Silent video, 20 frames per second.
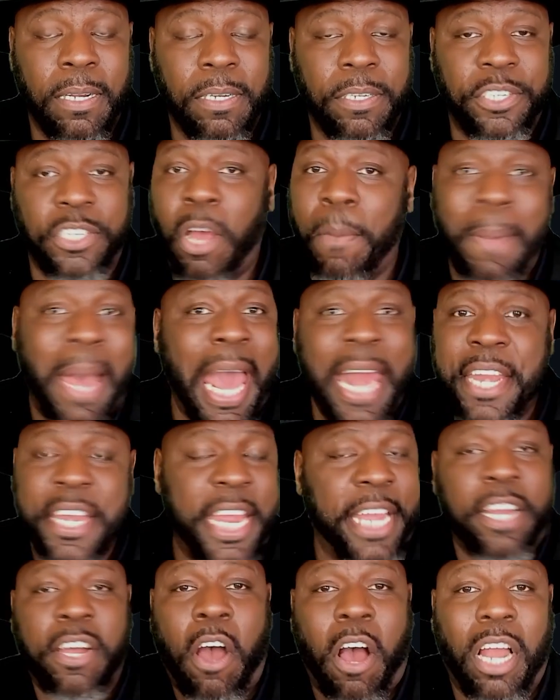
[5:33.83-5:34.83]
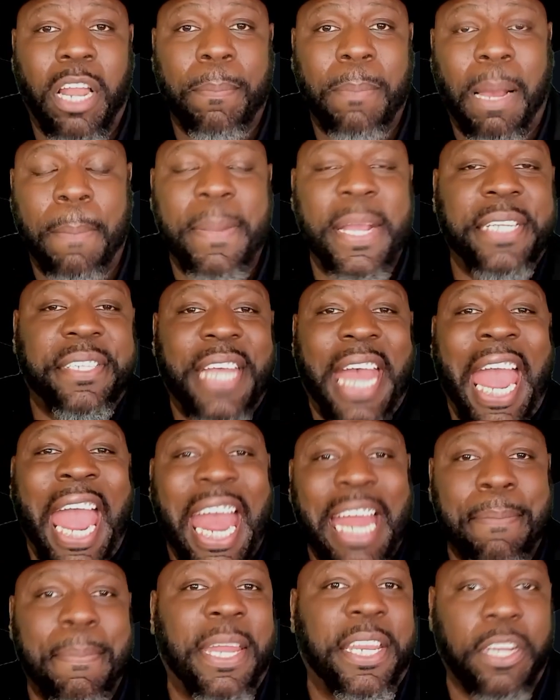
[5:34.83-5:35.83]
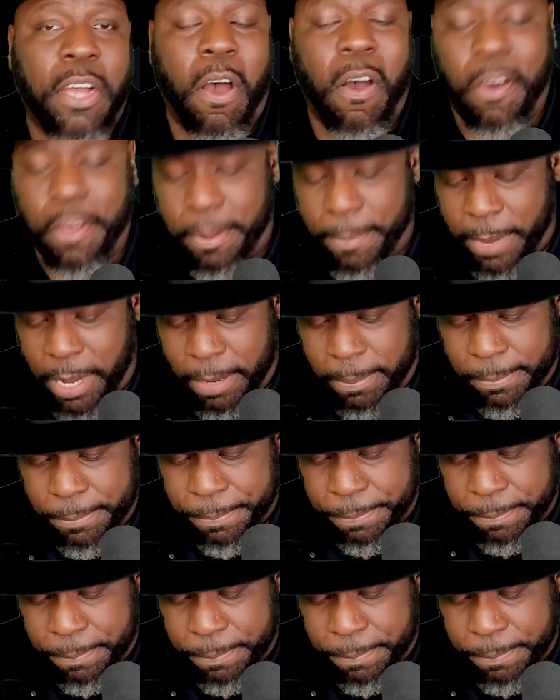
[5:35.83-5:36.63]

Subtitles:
Joe Biden didn't call him up. His admin called him up.